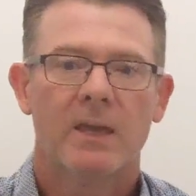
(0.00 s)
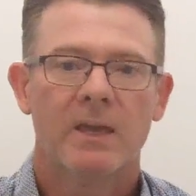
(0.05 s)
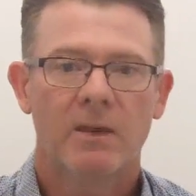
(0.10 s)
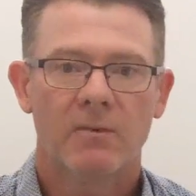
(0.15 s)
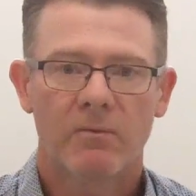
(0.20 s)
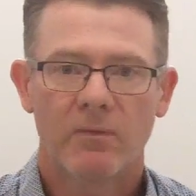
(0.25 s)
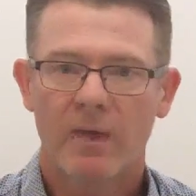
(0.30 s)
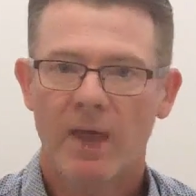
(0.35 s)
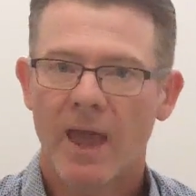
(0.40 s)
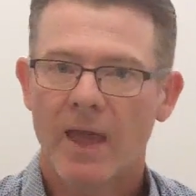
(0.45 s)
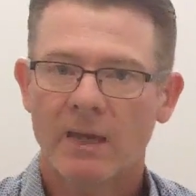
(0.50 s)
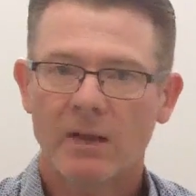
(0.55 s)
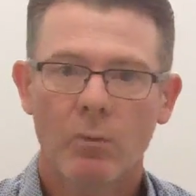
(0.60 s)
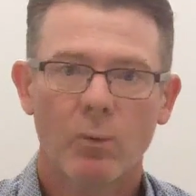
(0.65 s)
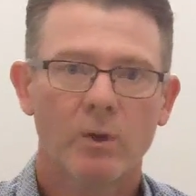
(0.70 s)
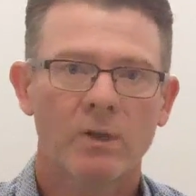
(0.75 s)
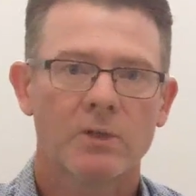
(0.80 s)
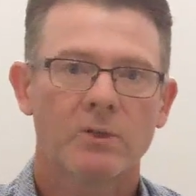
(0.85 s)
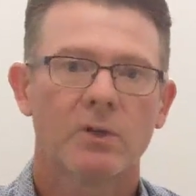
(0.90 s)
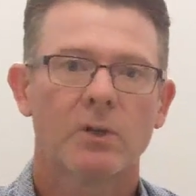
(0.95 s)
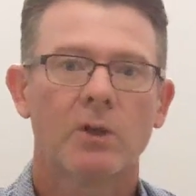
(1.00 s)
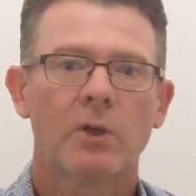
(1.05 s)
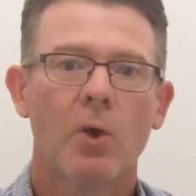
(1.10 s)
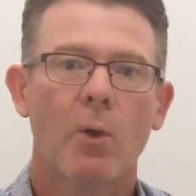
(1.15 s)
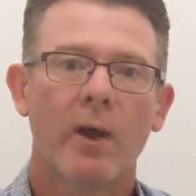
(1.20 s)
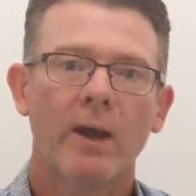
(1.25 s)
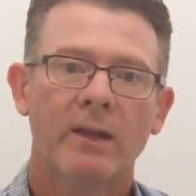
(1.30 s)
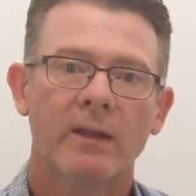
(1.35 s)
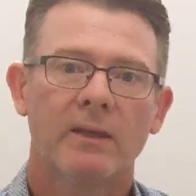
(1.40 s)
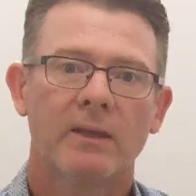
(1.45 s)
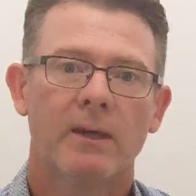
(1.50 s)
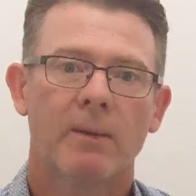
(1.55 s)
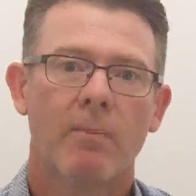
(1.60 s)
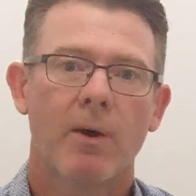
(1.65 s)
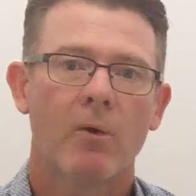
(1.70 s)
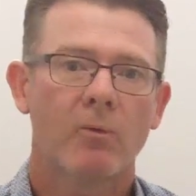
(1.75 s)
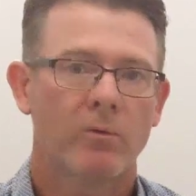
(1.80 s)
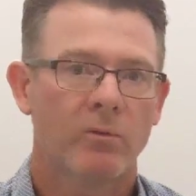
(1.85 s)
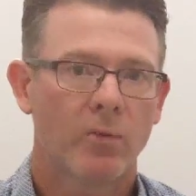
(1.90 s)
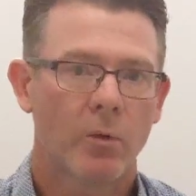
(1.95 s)
If anyone is going to know anything
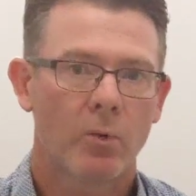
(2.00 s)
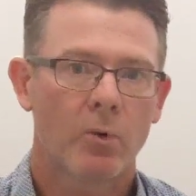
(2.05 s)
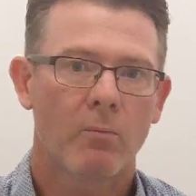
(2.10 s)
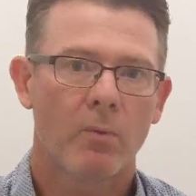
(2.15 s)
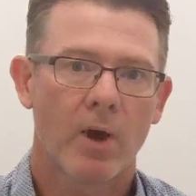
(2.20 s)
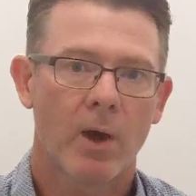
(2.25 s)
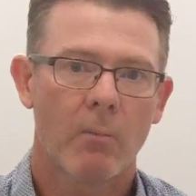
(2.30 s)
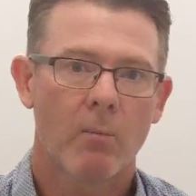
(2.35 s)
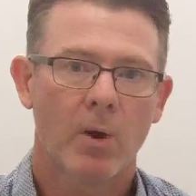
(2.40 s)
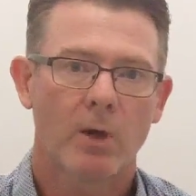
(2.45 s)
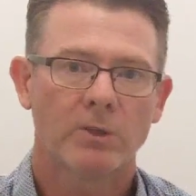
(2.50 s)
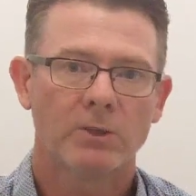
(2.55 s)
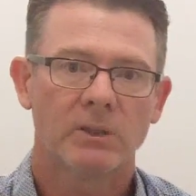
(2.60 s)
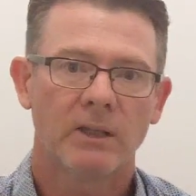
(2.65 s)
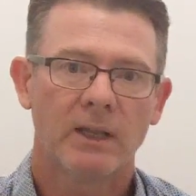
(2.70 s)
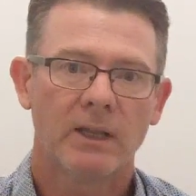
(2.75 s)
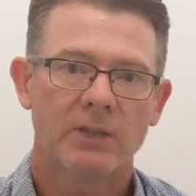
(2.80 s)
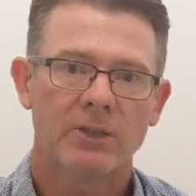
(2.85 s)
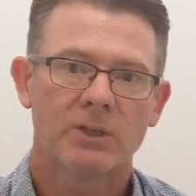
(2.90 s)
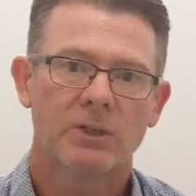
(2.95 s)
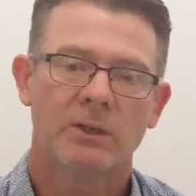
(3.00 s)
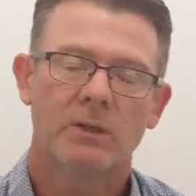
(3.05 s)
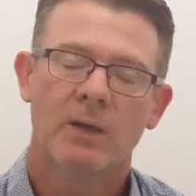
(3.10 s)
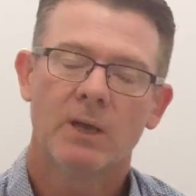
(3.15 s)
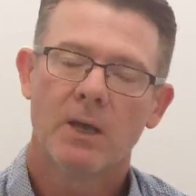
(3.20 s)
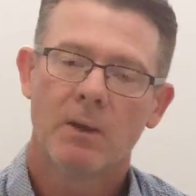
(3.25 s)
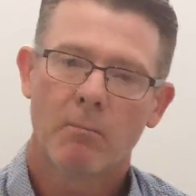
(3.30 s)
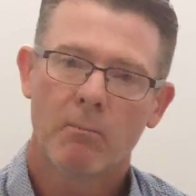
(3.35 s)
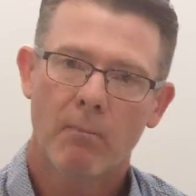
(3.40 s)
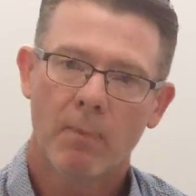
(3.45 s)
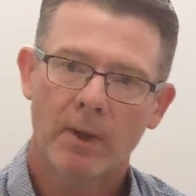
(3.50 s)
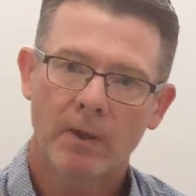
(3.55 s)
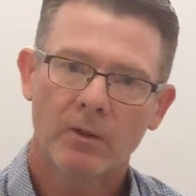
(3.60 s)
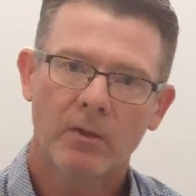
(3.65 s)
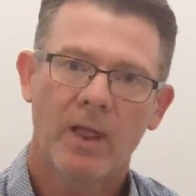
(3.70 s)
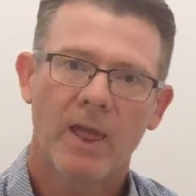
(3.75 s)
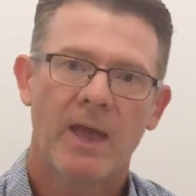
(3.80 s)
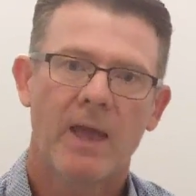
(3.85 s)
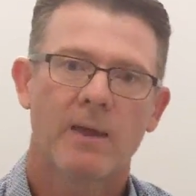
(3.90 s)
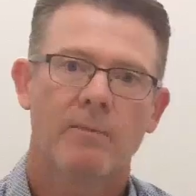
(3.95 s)
about photobiomodulation,
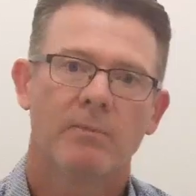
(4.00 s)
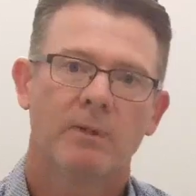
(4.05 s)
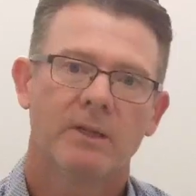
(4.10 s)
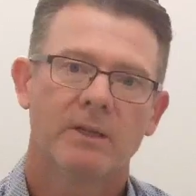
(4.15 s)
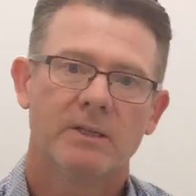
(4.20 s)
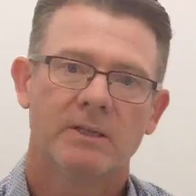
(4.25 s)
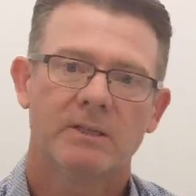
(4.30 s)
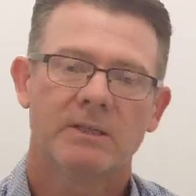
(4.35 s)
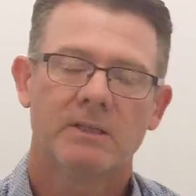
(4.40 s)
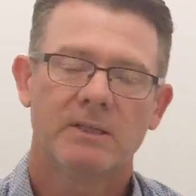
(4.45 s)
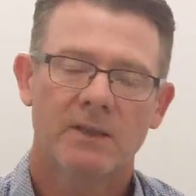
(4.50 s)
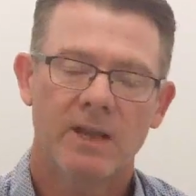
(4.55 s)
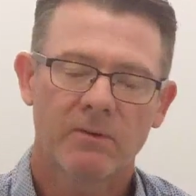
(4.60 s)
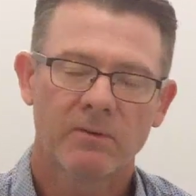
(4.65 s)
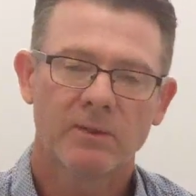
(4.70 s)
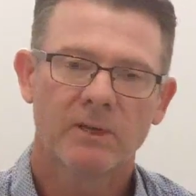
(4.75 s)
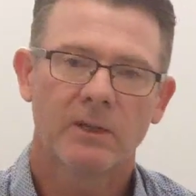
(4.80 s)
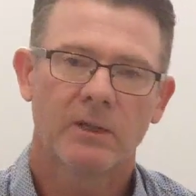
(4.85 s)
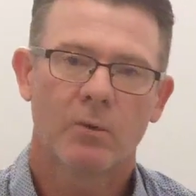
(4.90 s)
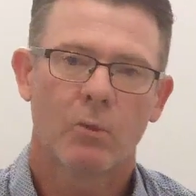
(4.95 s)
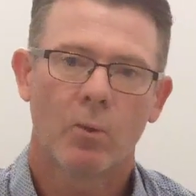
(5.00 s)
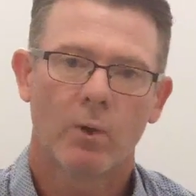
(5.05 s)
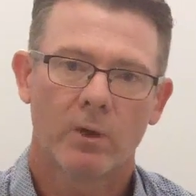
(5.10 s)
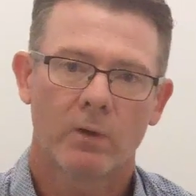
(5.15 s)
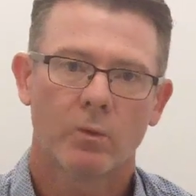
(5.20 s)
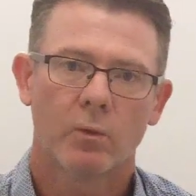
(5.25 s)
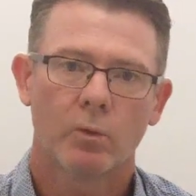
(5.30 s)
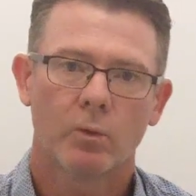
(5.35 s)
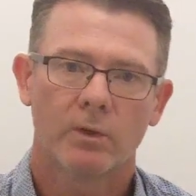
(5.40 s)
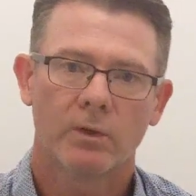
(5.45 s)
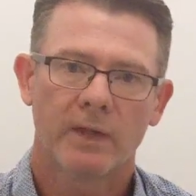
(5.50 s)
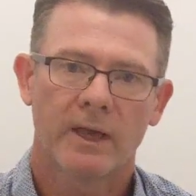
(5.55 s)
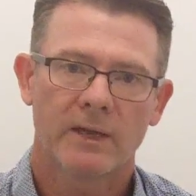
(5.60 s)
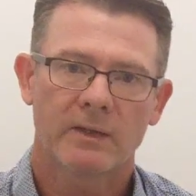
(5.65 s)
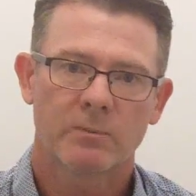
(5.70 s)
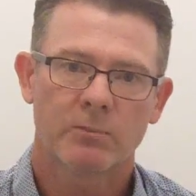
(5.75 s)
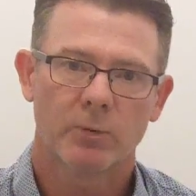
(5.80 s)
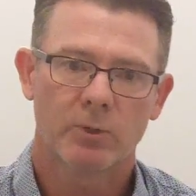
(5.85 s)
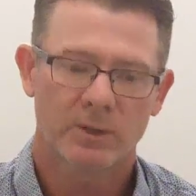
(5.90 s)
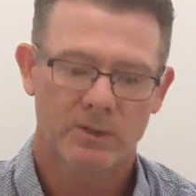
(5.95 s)
Michael Hamblin is definitely one of the world
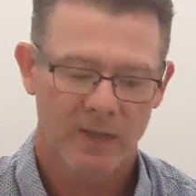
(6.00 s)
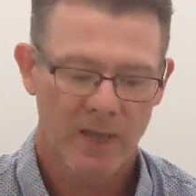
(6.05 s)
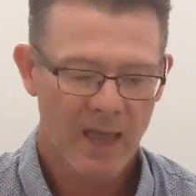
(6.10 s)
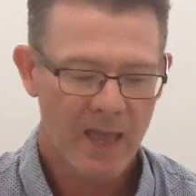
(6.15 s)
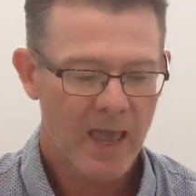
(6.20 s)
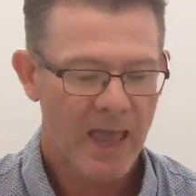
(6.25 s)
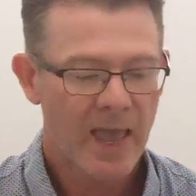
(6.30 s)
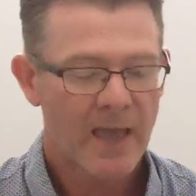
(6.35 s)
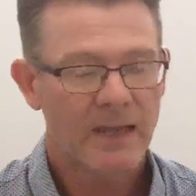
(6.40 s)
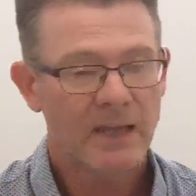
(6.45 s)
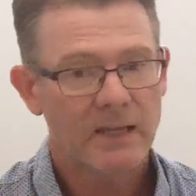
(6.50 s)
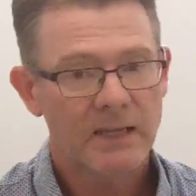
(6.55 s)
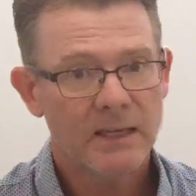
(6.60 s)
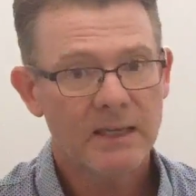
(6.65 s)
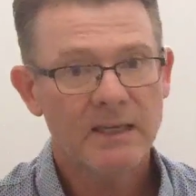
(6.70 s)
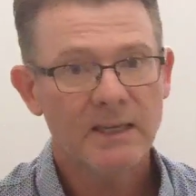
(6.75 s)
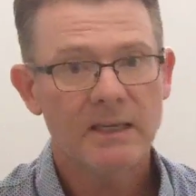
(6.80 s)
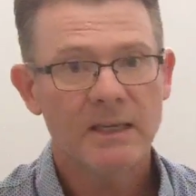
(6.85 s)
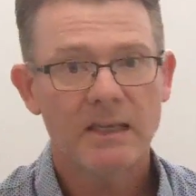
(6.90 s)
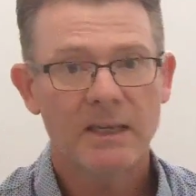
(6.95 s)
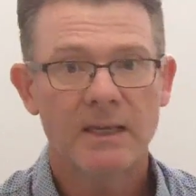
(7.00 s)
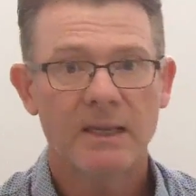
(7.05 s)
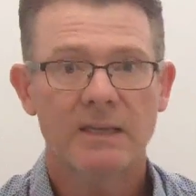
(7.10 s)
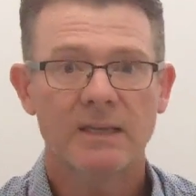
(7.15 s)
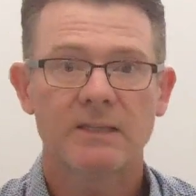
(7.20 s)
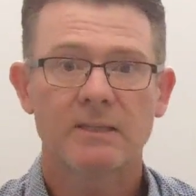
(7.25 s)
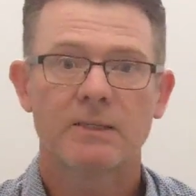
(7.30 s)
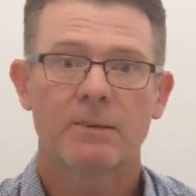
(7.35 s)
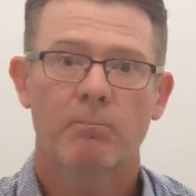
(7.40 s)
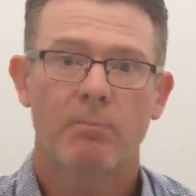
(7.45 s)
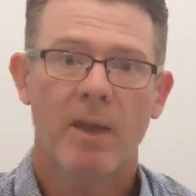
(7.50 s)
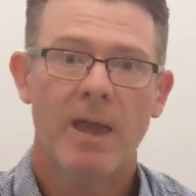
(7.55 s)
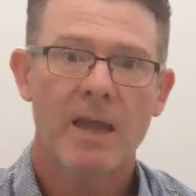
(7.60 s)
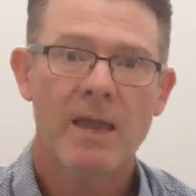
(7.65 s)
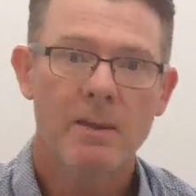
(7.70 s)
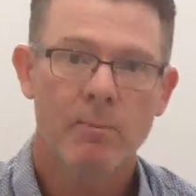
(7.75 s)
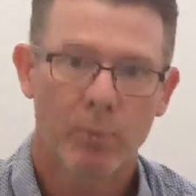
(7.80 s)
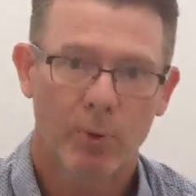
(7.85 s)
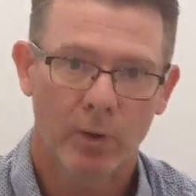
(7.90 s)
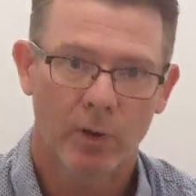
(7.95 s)
experts. And in his
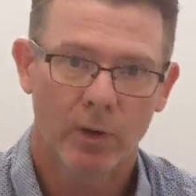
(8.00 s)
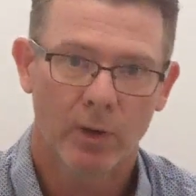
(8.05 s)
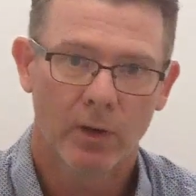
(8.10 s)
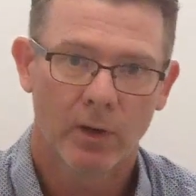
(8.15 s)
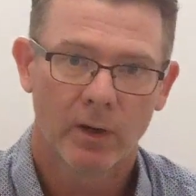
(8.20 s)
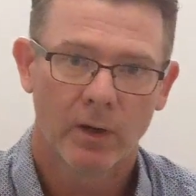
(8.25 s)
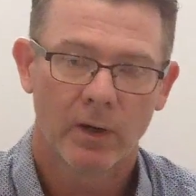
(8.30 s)
paper,